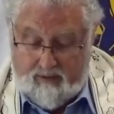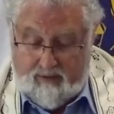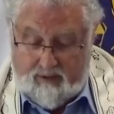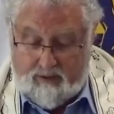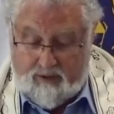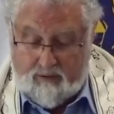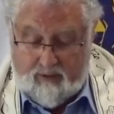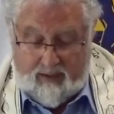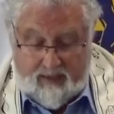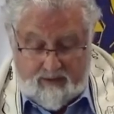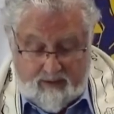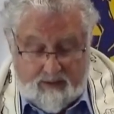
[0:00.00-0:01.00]
Yeshua
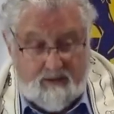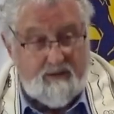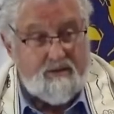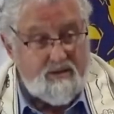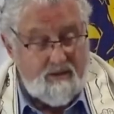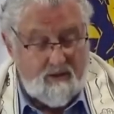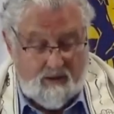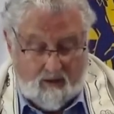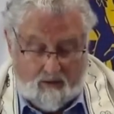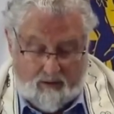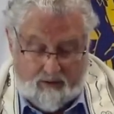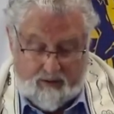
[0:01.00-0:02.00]
entered into the
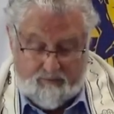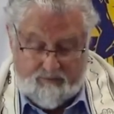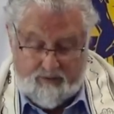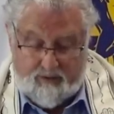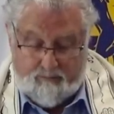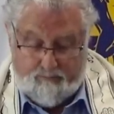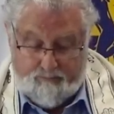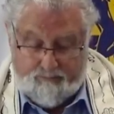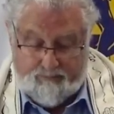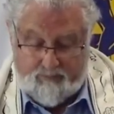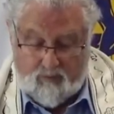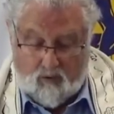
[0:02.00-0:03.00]
synagogue at Capernaum
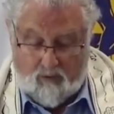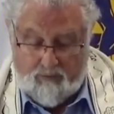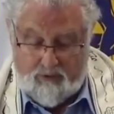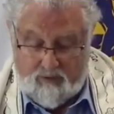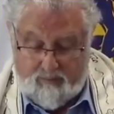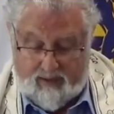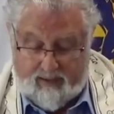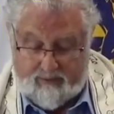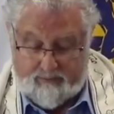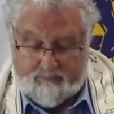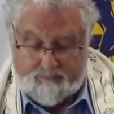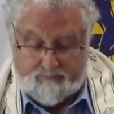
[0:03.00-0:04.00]
on the
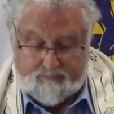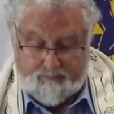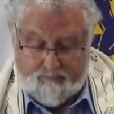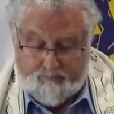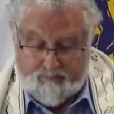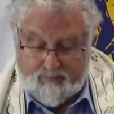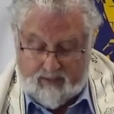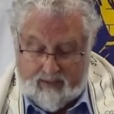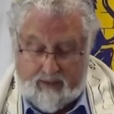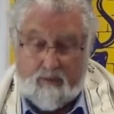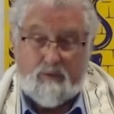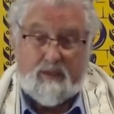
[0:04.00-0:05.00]
Shabbat,
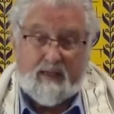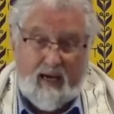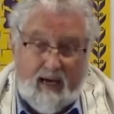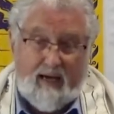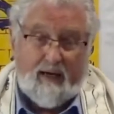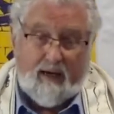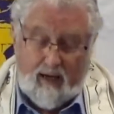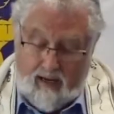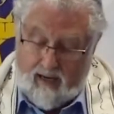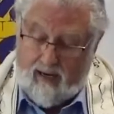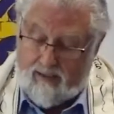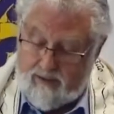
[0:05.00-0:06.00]
and he was again
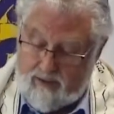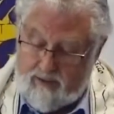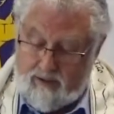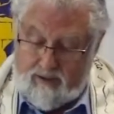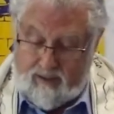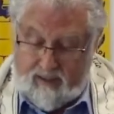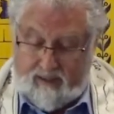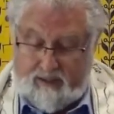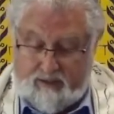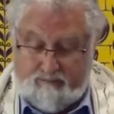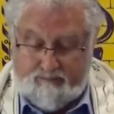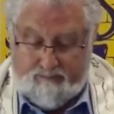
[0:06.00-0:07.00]
asked to
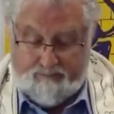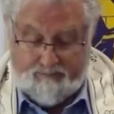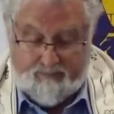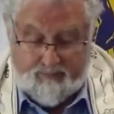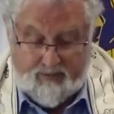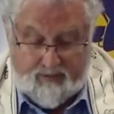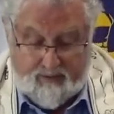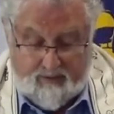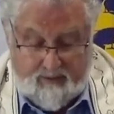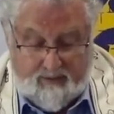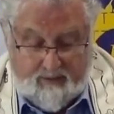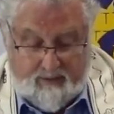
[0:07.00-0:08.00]
teach.
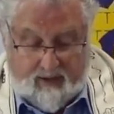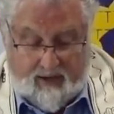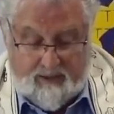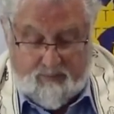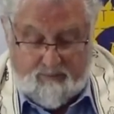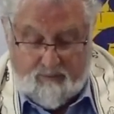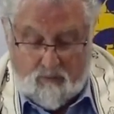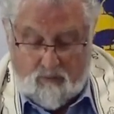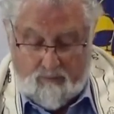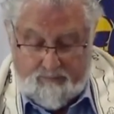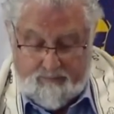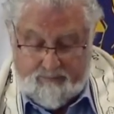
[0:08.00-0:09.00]
As
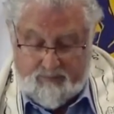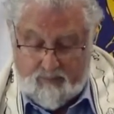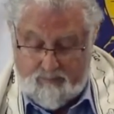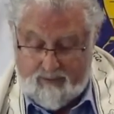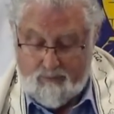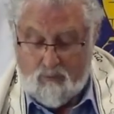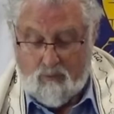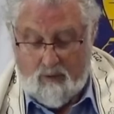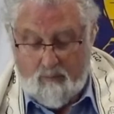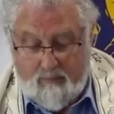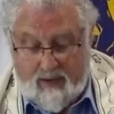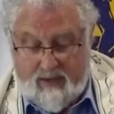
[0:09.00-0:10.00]
before, the people were
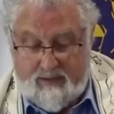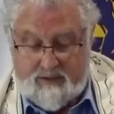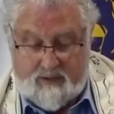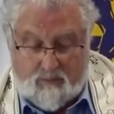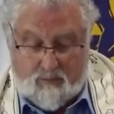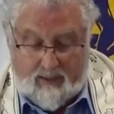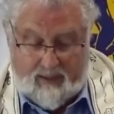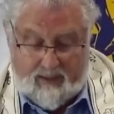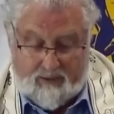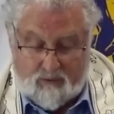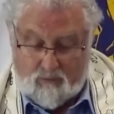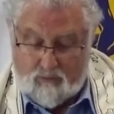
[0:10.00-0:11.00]
amazed at the way
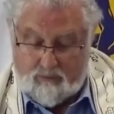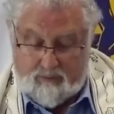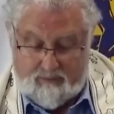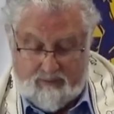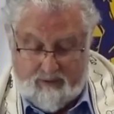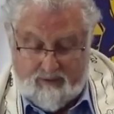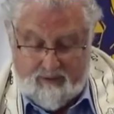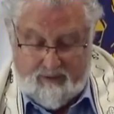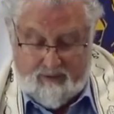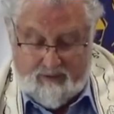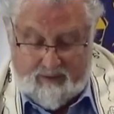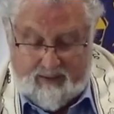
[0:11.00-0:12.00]
he taught.
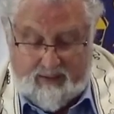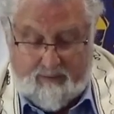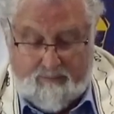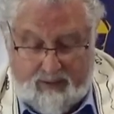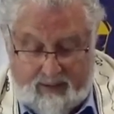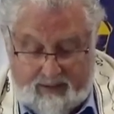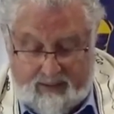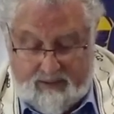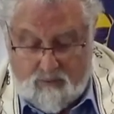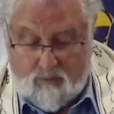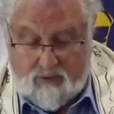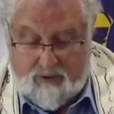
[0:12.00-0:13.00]
They compared
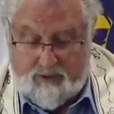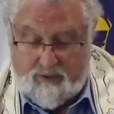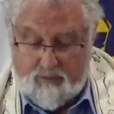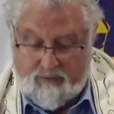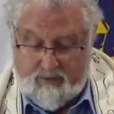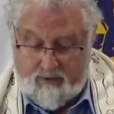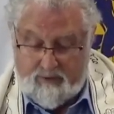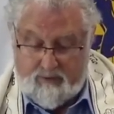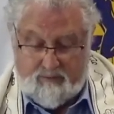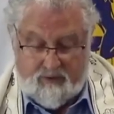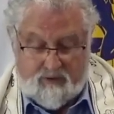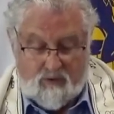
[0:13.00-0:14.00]
his words with those
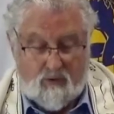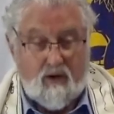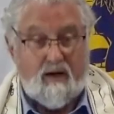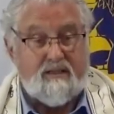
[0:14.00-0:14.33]
of the Torah